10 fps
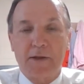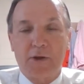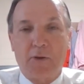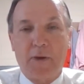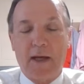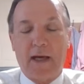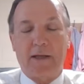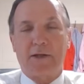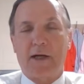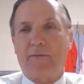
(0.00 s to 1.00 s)
And so they
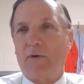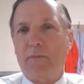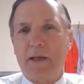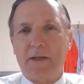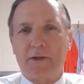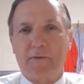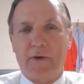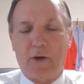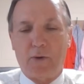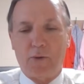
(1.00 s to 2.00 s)
had several bins
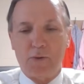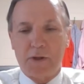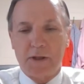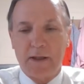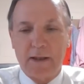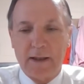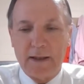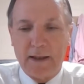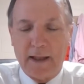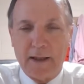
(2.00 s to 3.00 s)
of those.
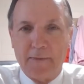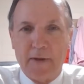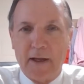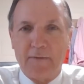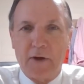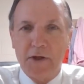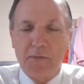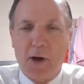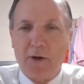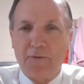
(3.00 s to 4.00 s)
They had a very
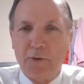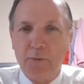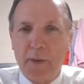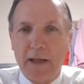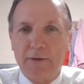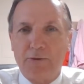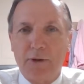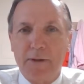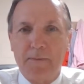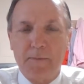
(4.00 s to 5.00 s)
small food
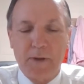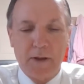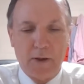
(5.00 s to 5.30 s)
pantry.